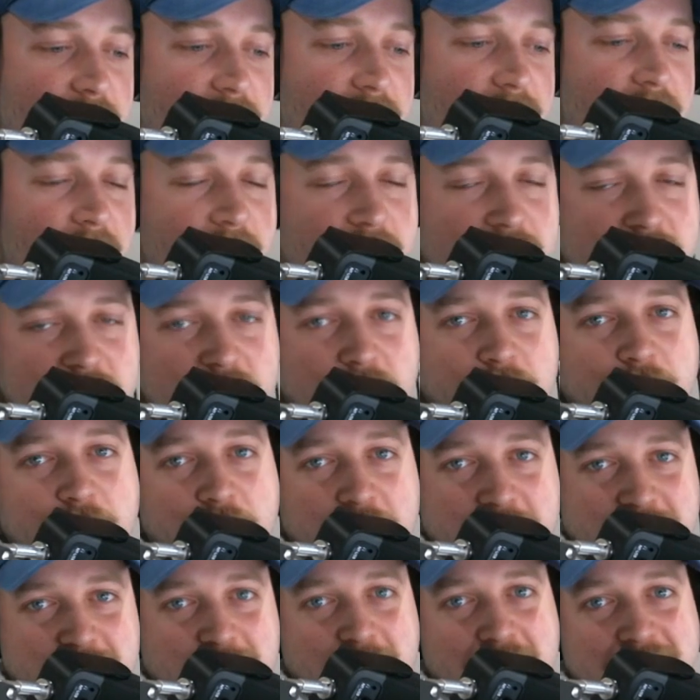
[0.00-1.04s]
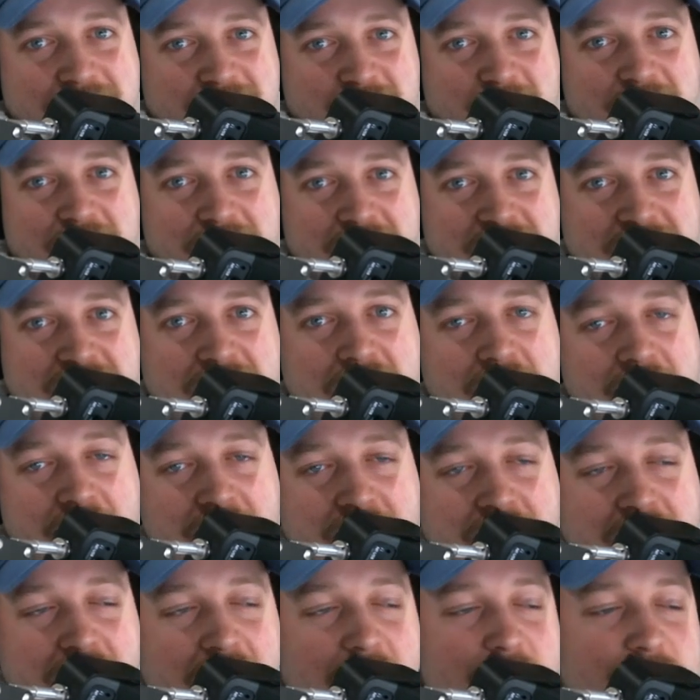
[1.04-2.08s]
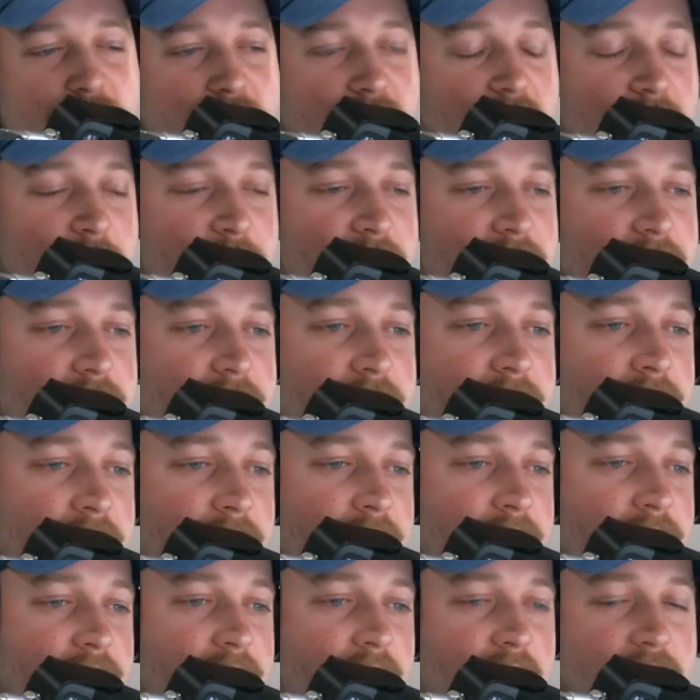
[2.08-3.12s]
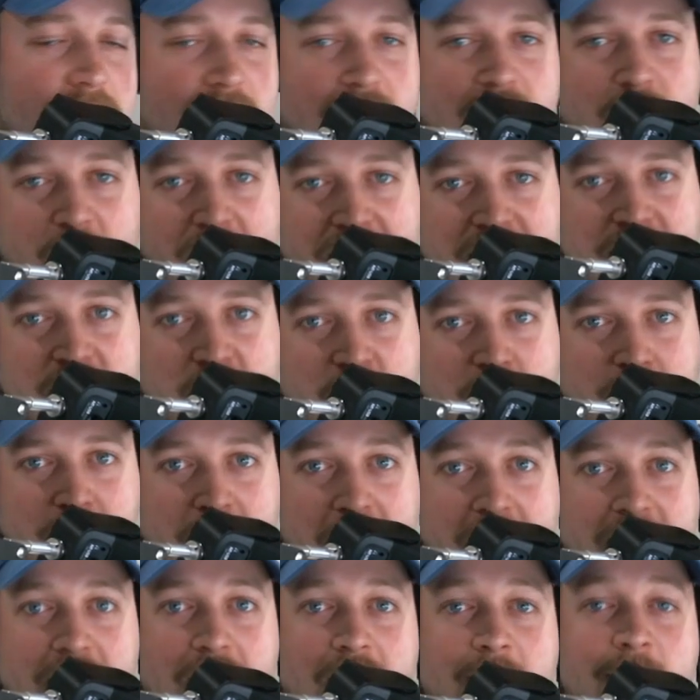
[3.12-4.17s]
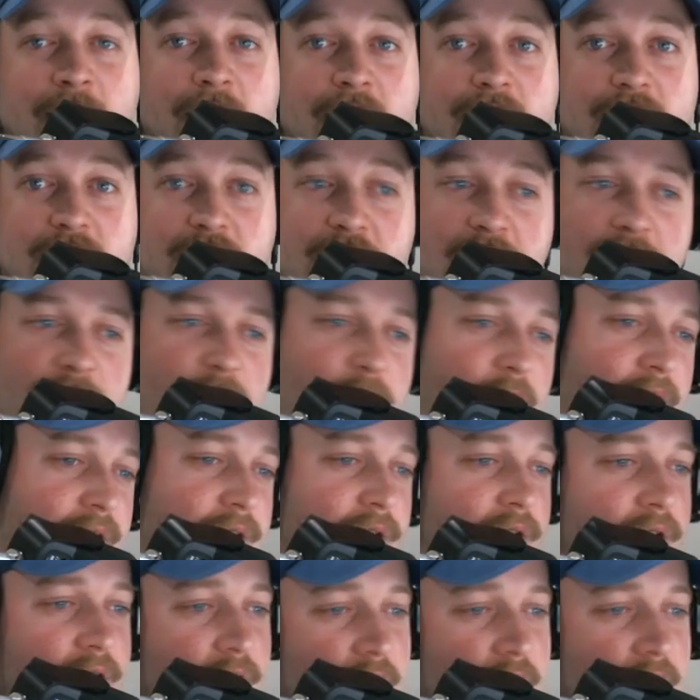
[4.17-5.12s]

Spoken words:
hit. Obviously, your first one's within the salary cap, you're limited. And then week 2, play the limitless chip where you can